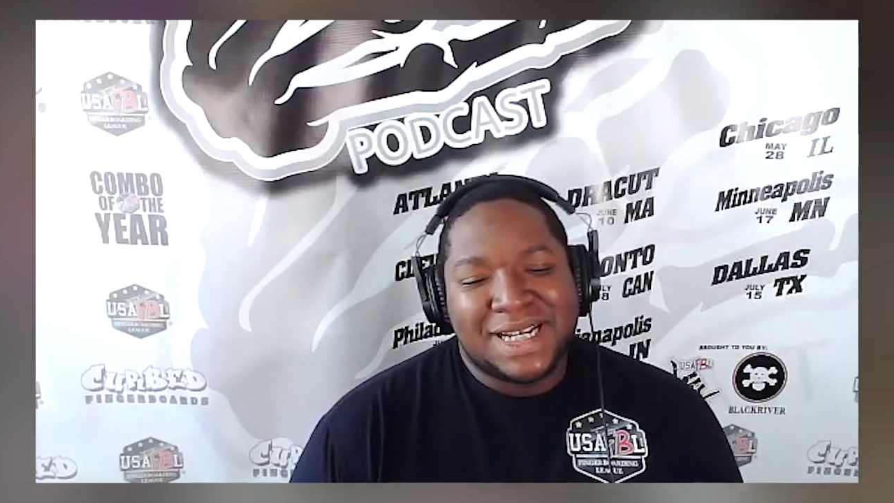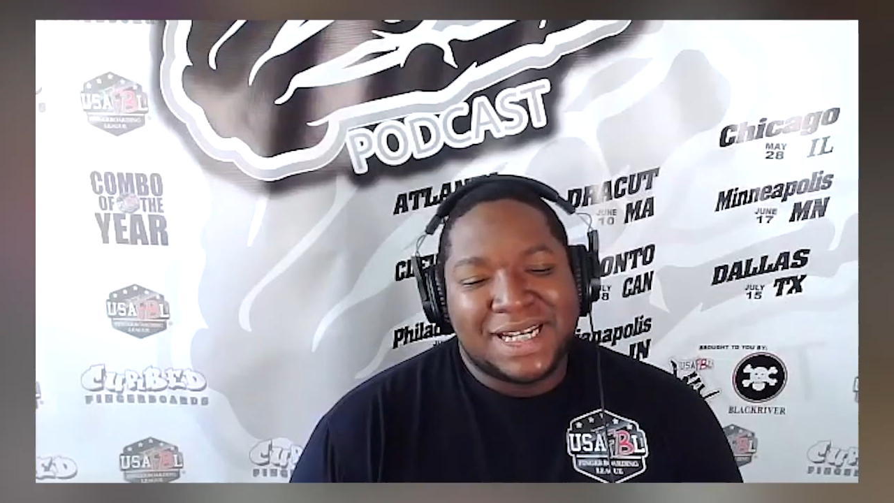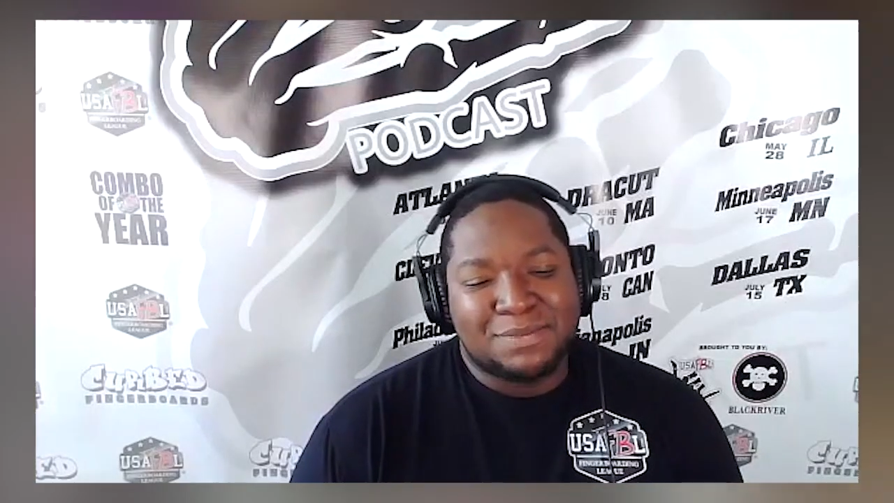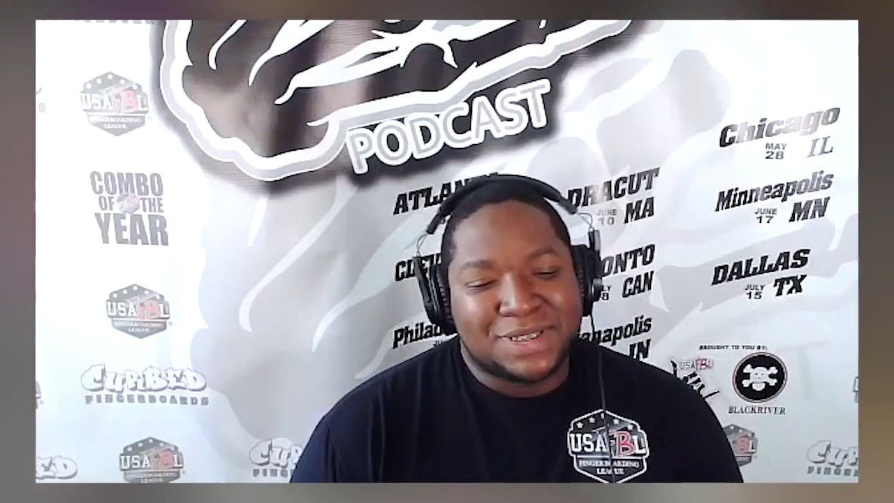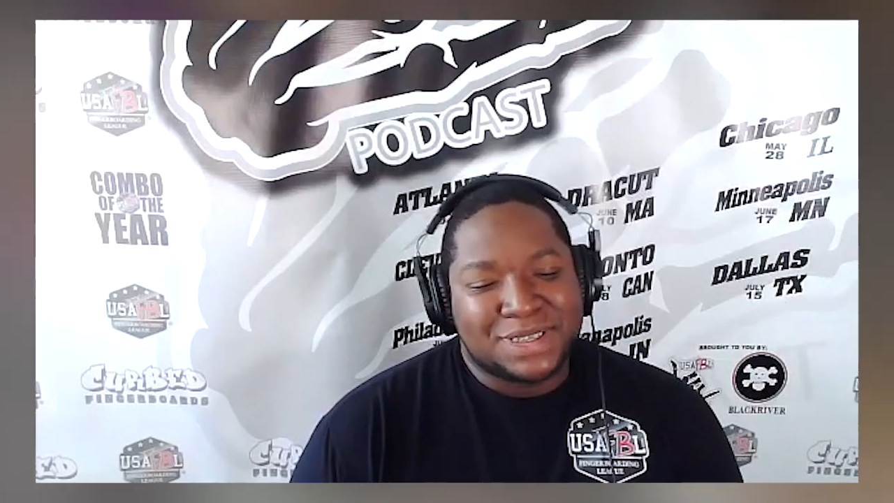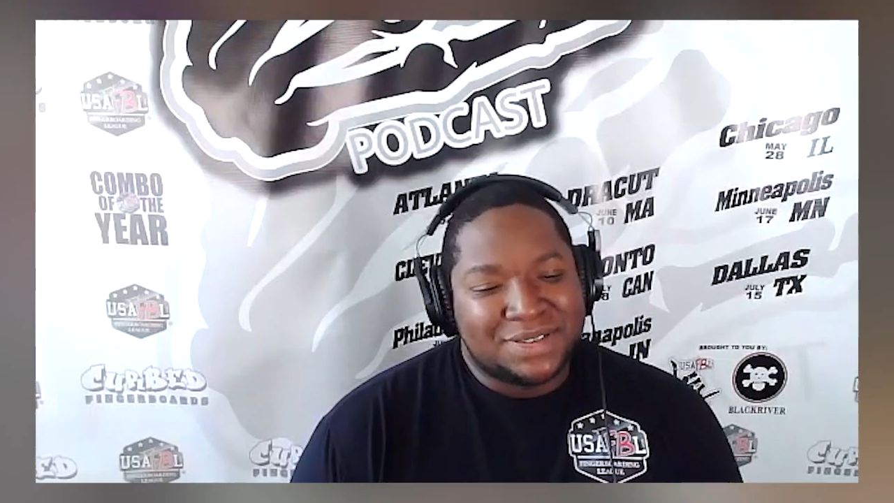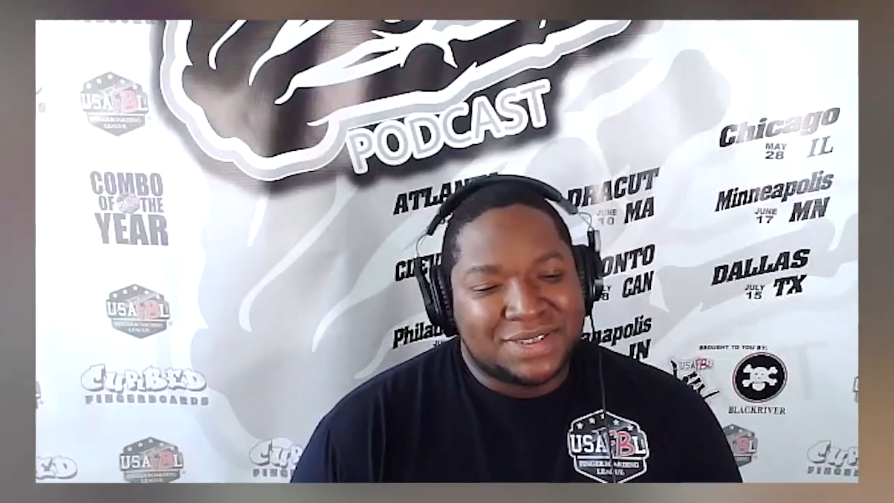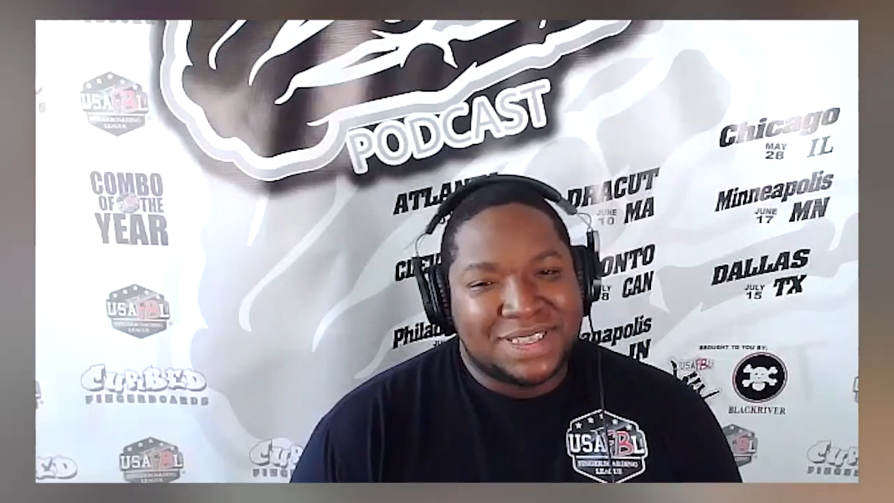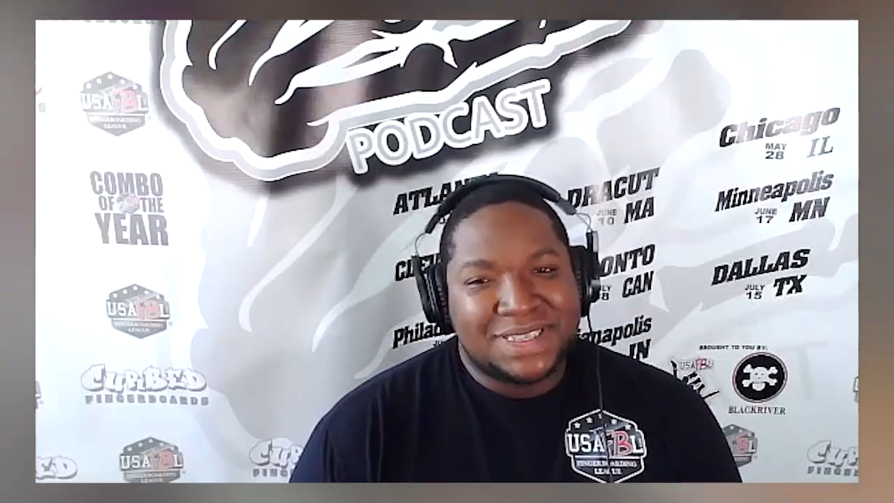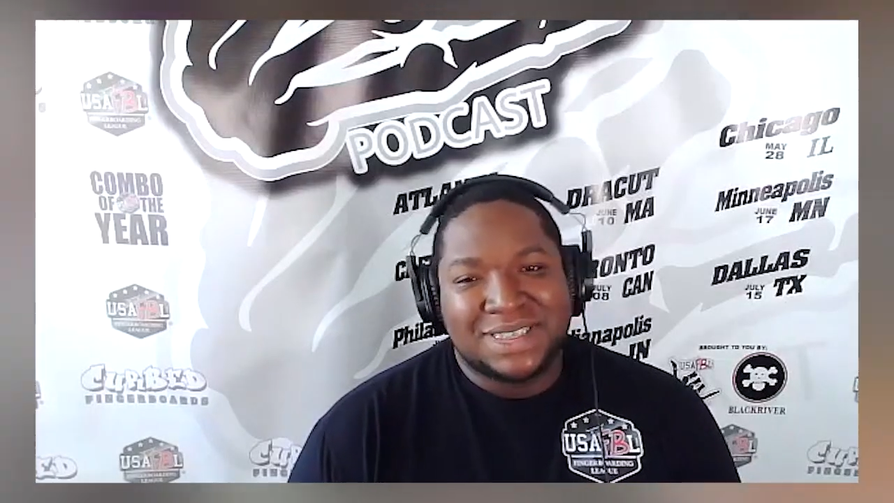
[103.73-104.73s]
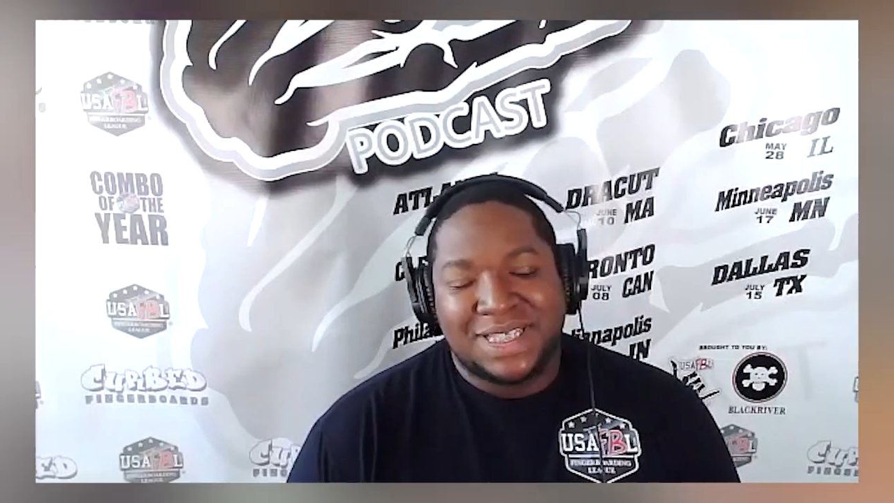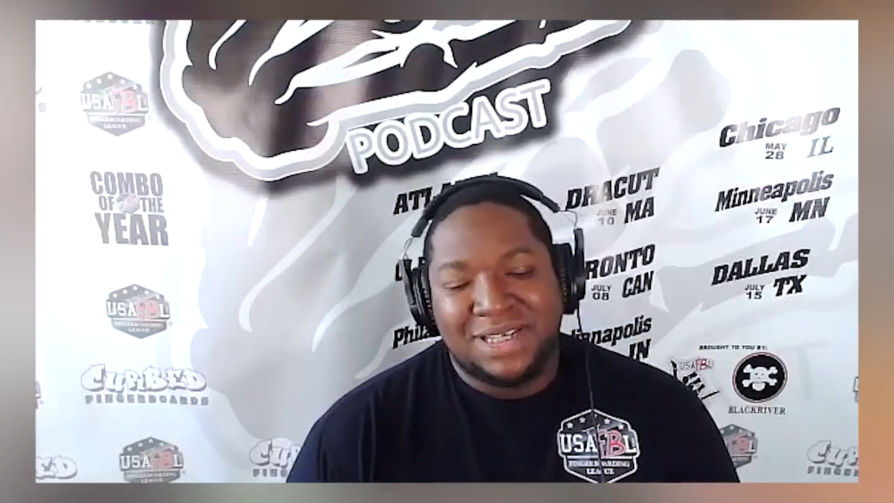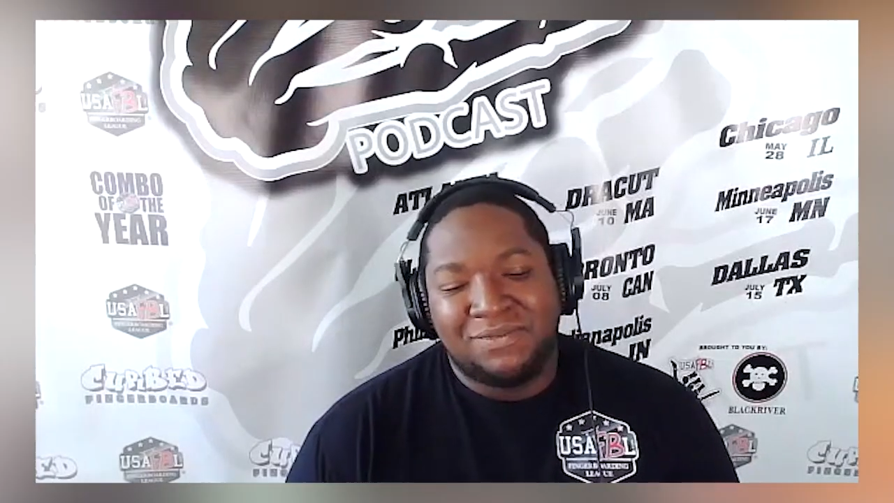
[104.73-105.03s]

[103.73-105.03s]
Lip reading: episodes. This is the